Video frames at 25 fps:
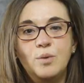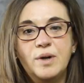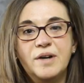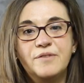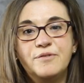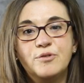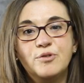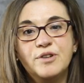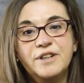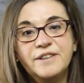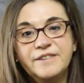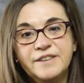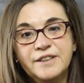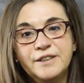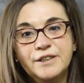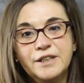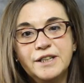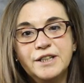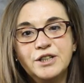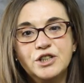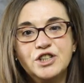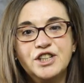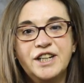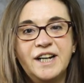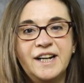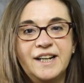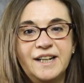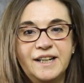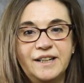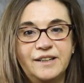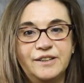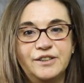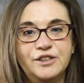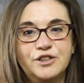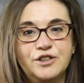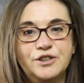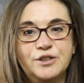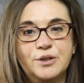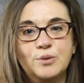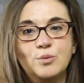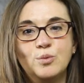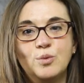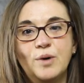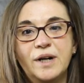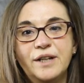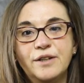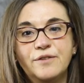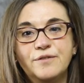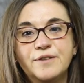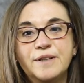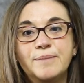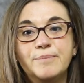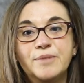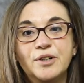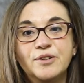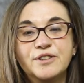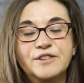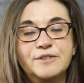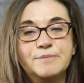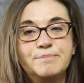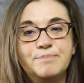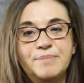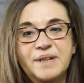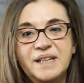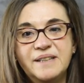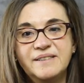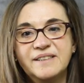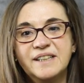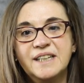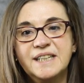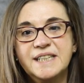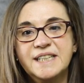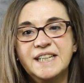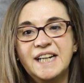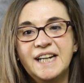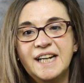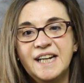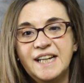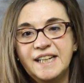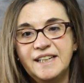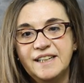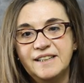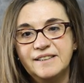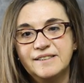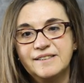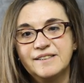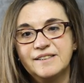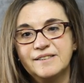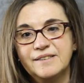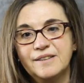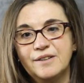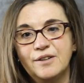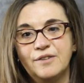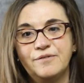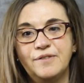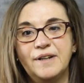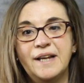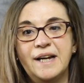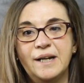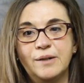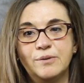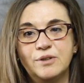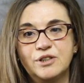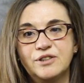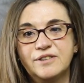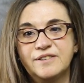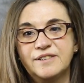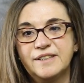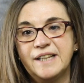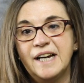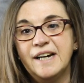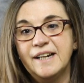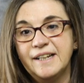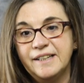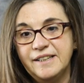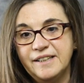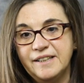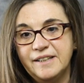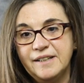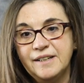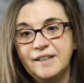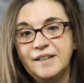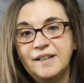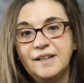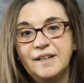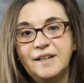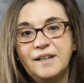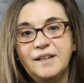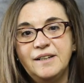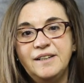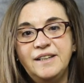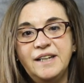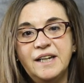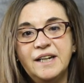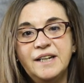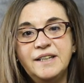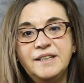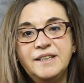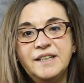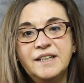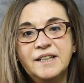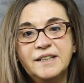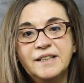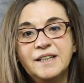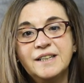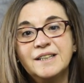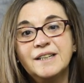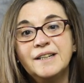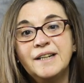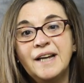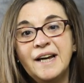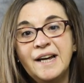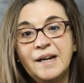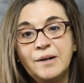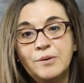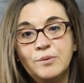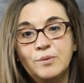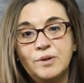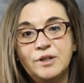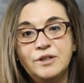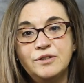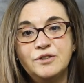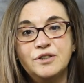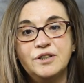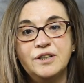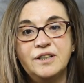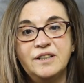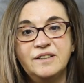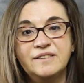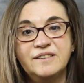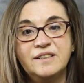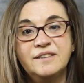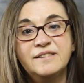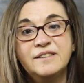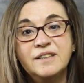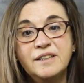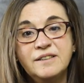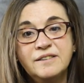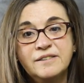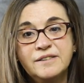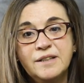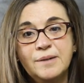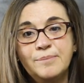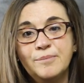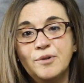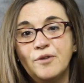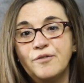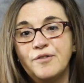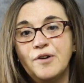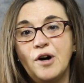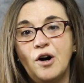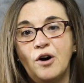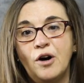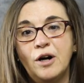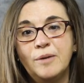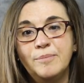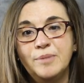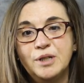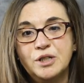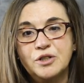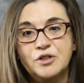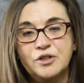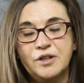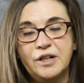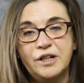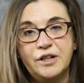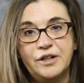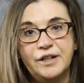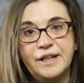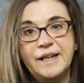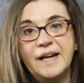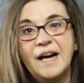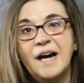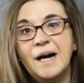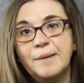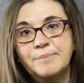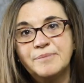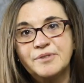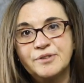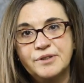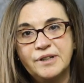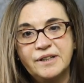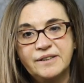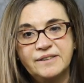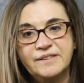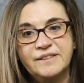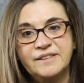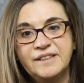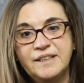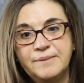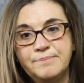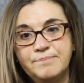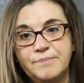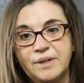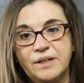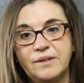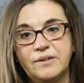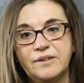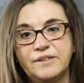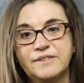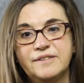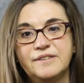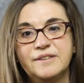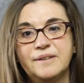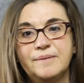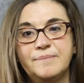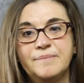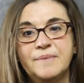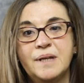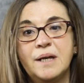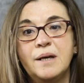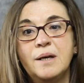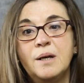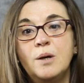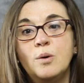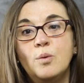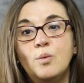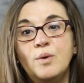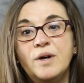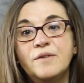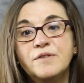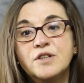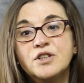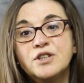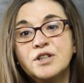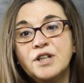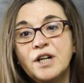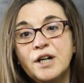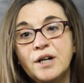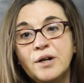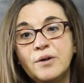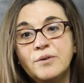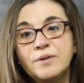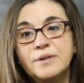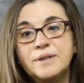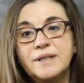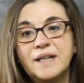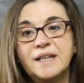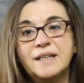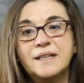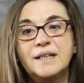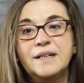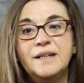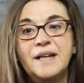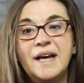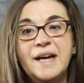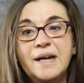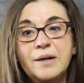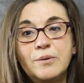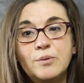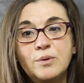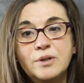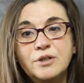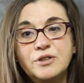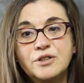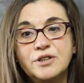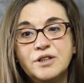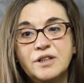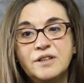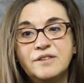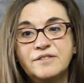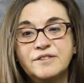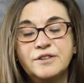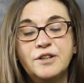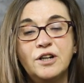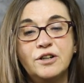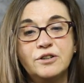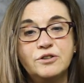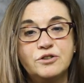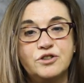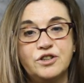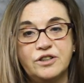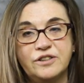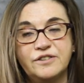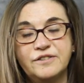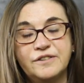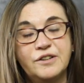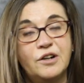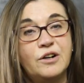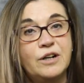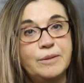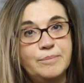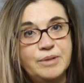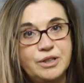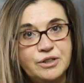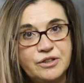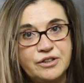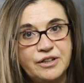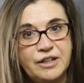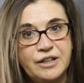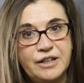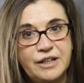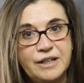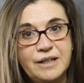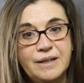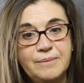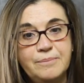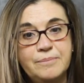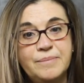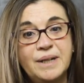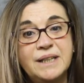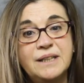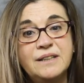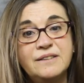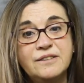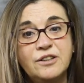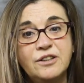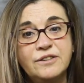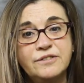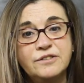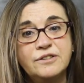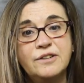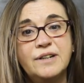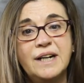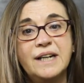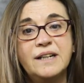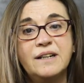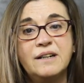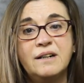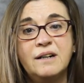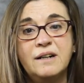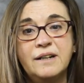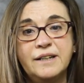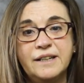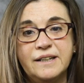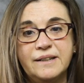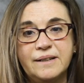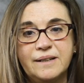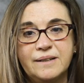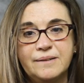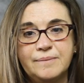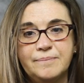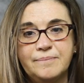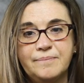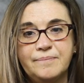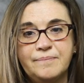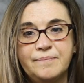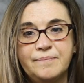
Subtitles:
We have recently challenged one of the most basic tenets of language study, the idea that language is a system of arbitrary, abstract symbols. We have shown that language is not just arbitrary, but is also iconic.